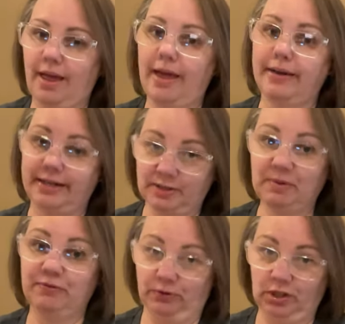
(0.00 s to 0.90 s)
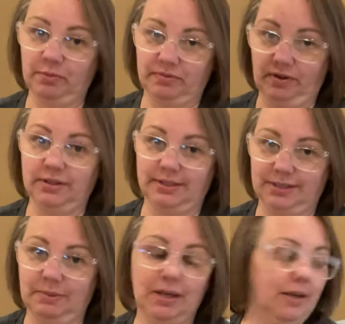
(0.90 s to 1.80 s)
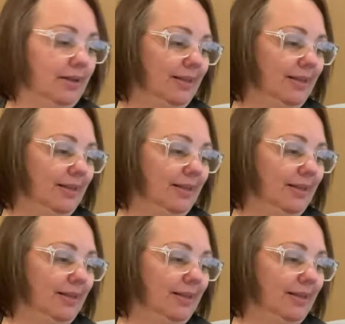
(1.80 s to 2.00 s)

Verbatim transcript: and it has been fully refunded to me.